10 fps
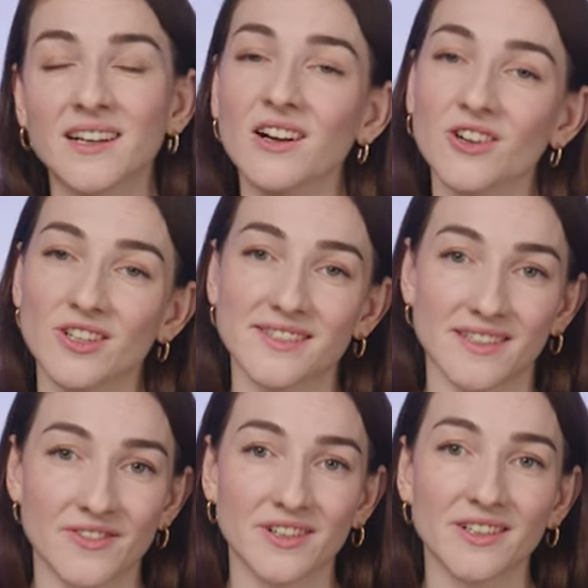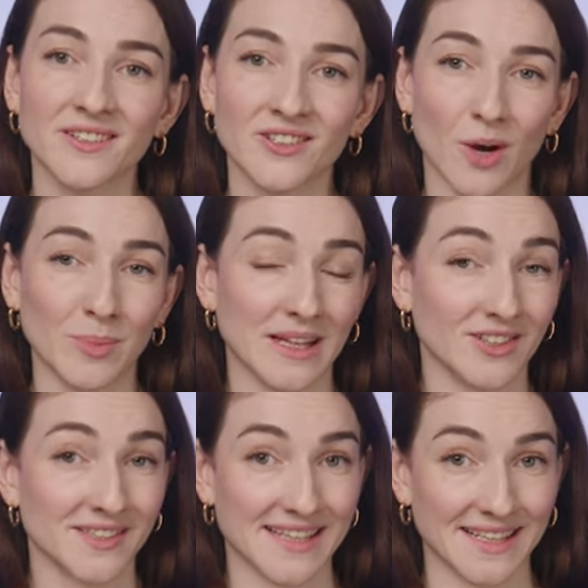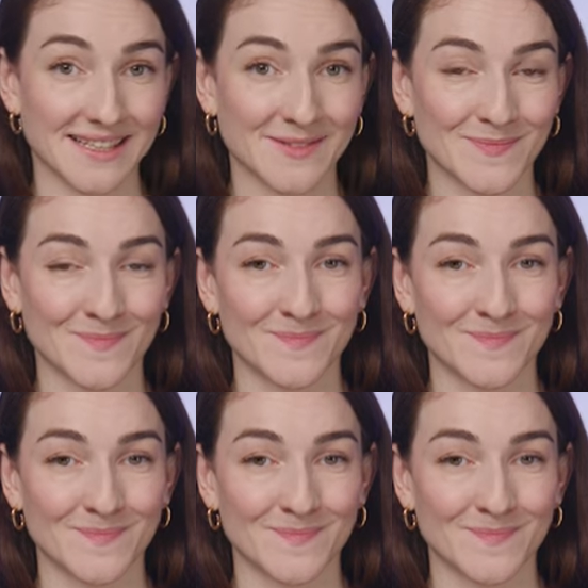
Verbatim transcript: across different top level sites.